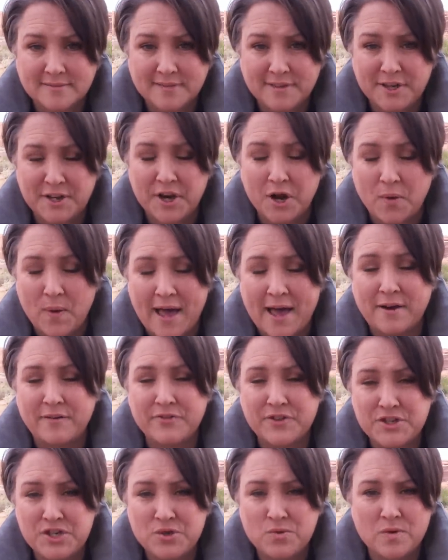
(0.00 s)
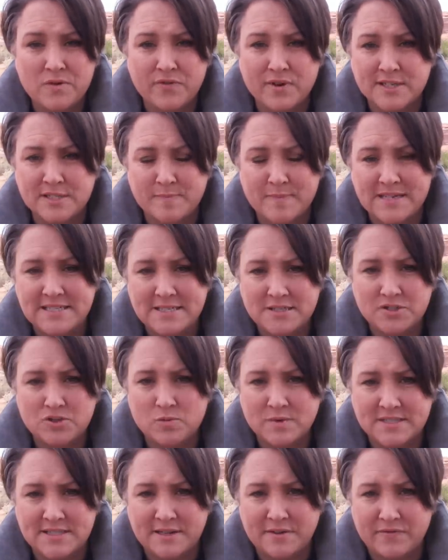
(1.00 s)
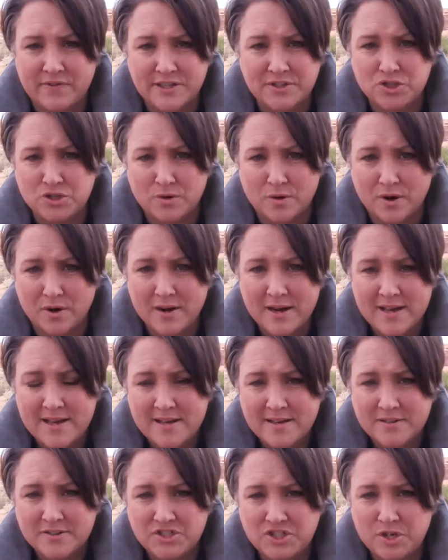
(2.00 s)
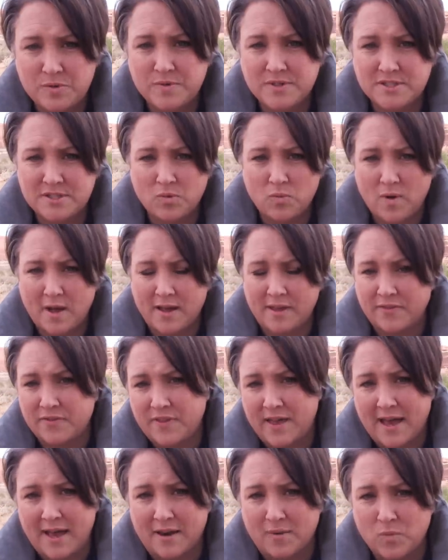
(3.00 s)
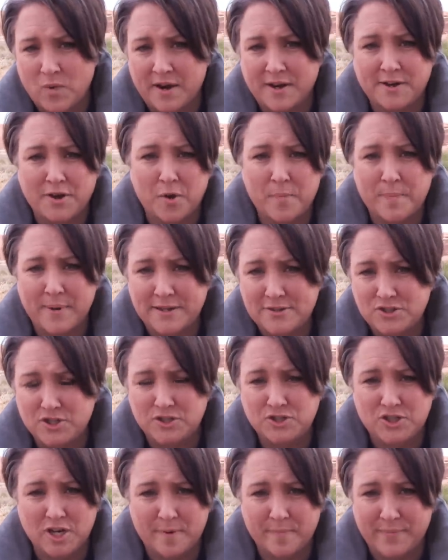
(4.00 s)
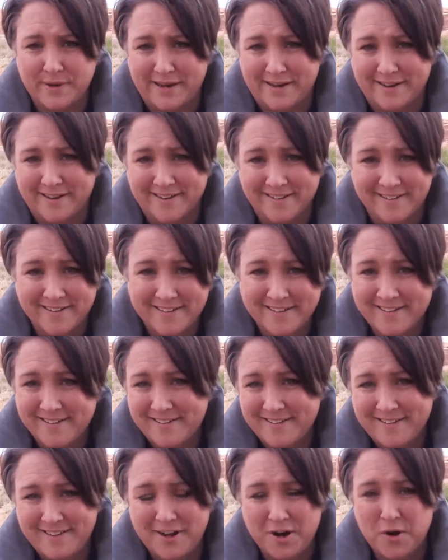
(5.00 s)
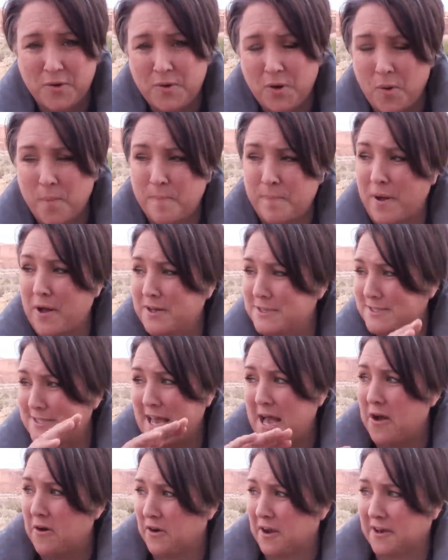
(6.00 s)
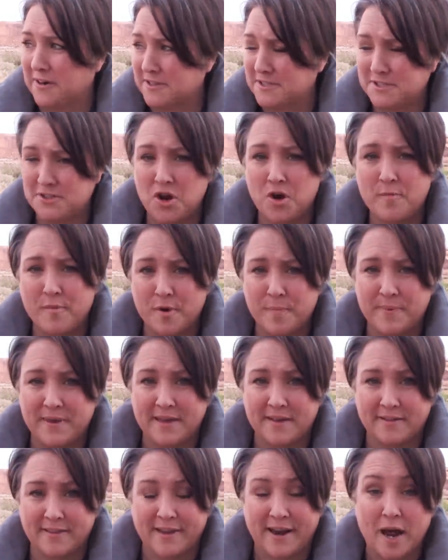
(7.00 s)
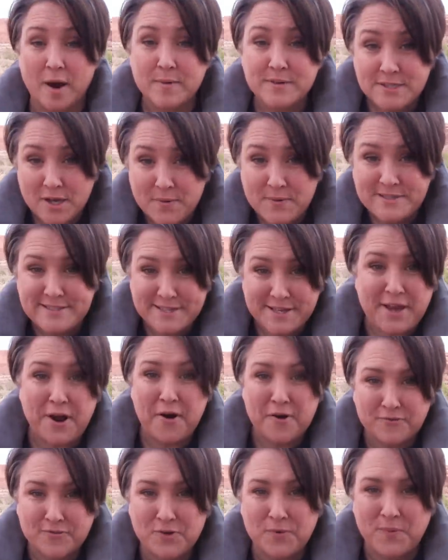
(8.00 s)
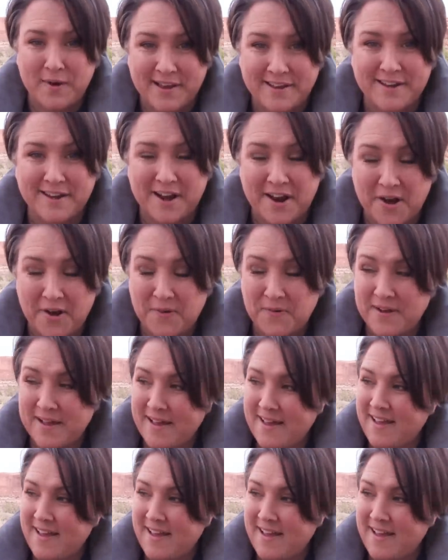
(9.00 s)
You know, out of the two of us, my sister was the adventurer. She was the one that wanted to go bungee jumping and, you know, go balls out on a snowmobile. And I was always the careful one, you know.